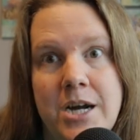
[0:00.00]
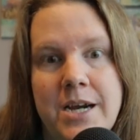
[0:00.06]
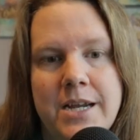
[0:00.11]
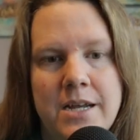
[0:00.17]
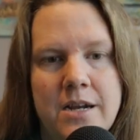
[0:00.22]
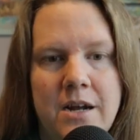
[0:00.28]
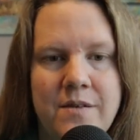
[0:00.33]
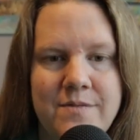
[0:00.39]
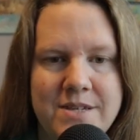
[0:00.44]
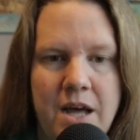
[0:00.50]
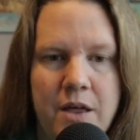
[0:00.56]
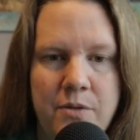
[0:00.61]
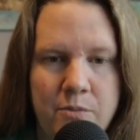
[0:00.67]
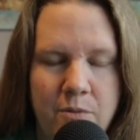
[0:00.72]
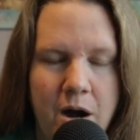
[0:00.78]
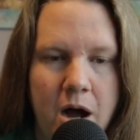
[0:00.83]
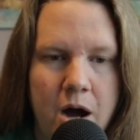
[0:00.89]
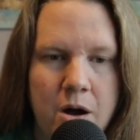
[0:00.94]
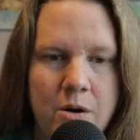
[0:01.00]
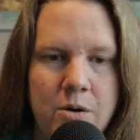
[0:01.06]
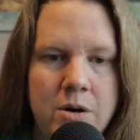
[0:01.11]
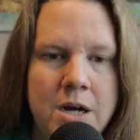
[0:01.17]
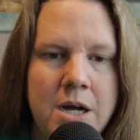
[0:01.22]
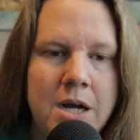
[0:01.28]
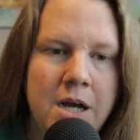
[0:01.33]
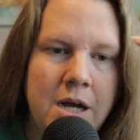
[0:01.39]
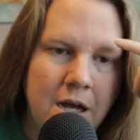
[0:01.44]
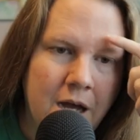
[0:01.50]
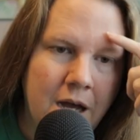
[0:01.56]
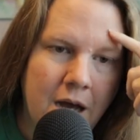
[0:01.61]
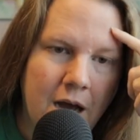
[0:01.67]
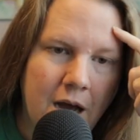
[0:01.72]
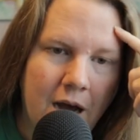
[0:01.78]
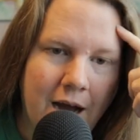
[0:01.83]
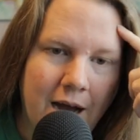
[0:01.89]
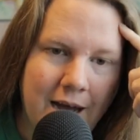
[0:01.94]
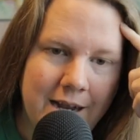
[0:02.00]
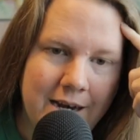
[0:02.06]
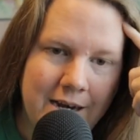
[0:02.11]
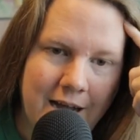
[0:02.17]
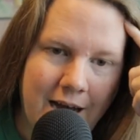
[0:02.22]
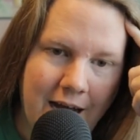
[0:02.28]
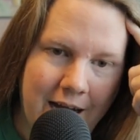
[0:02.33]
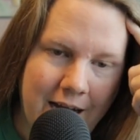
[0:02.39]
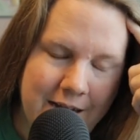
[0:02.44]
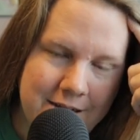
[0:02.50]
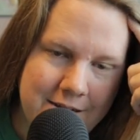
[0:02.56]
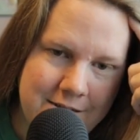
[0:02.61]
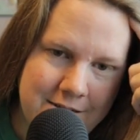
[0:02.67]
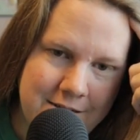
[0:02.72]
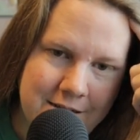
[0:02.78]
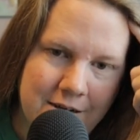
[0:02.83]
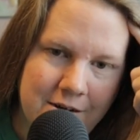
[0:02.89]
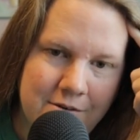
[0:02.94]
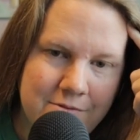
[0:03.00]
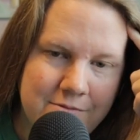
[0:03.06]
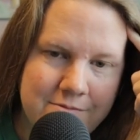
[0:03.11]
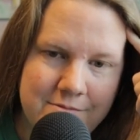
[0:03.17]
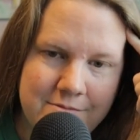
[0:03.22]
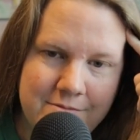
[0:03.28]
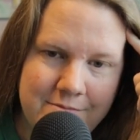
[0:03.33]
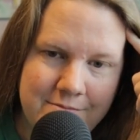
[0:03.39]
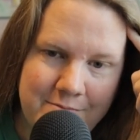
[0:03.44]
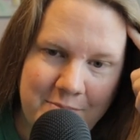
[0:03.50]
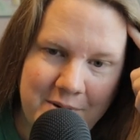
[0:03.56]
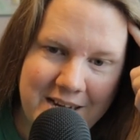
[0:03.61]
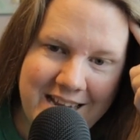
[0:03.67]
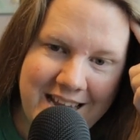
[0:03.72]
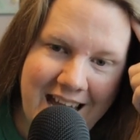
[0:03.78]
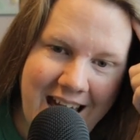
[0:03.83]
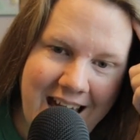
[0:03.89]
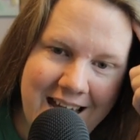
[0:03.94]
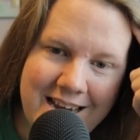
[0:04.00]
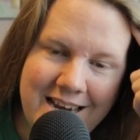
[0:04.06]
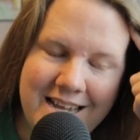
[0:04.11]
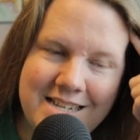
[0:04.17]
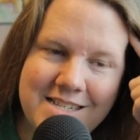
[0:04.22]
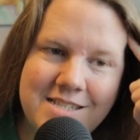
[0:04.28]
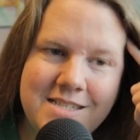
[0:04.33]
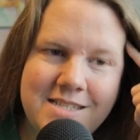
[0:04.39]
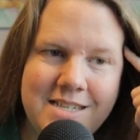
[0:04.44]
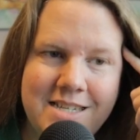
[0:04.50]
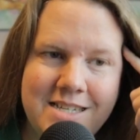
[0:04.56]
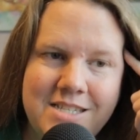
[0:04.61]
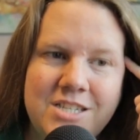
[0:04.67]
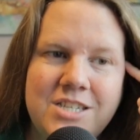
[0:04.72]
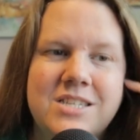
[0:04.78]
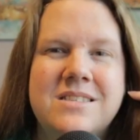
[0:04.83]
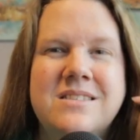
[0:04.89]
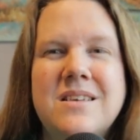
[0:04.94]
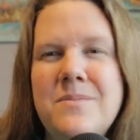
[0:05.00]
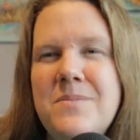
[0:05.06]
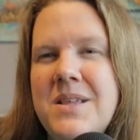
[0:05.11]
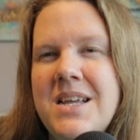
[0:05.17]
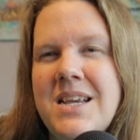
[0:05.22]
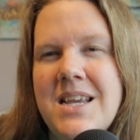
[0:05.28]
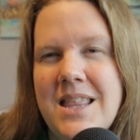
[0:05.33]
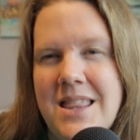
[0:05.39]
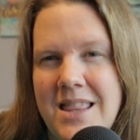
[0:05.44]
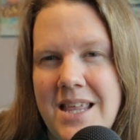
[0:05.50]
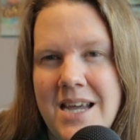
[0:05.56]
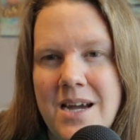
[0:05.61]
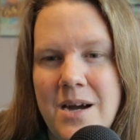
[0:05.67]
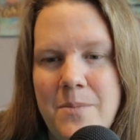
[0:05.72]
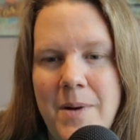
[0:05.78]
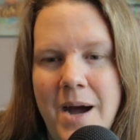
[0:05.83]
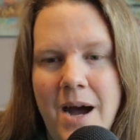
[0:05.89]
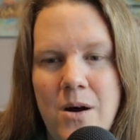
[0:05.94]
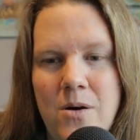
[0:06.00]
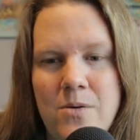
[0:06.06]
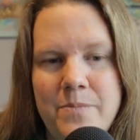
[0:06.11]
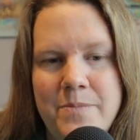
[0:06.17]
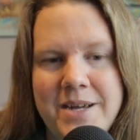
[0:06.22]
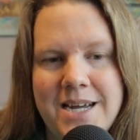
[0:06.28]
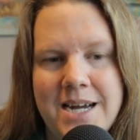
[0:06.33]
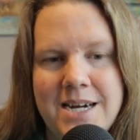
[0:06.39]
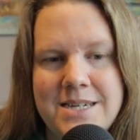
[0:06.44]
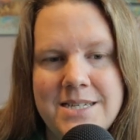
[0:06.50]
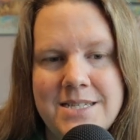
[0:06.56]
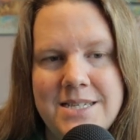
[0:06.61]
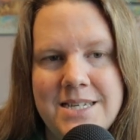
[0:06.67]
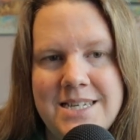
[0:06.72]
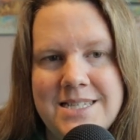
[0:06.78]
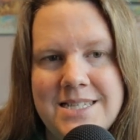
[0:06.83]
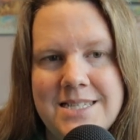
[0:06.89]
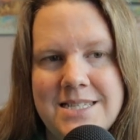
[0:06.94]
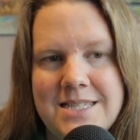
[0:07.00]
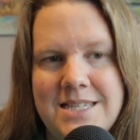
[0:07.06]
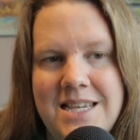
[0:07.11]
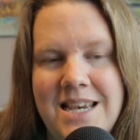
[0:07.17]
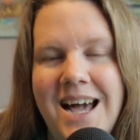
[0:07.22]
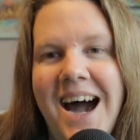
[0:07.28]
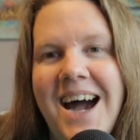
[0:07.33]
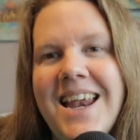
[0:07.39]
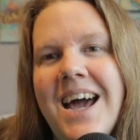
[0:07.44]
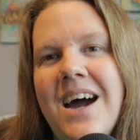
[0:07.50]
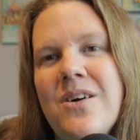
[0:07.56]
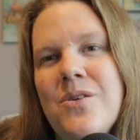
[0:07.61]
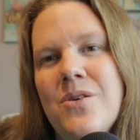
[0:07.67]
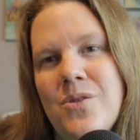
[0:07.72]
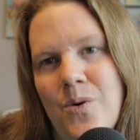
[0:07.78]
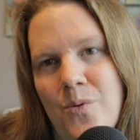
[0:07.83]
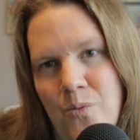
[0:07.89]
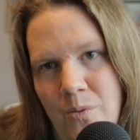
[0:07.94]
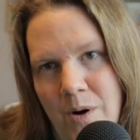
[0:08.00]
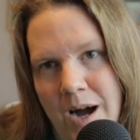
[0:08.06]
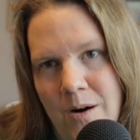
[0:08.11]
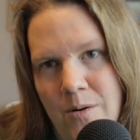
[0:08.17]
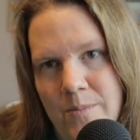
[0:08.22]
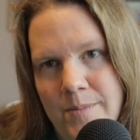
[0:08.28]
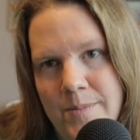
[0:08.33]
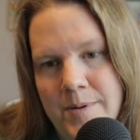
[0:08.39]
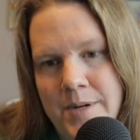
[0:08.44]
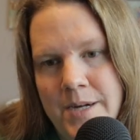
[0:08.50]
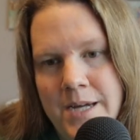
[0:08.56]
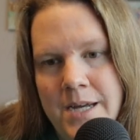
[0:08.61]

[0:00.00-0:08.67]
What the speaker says: trying to get off death row. And but again, it's just something to think about, because it's not out of the realm.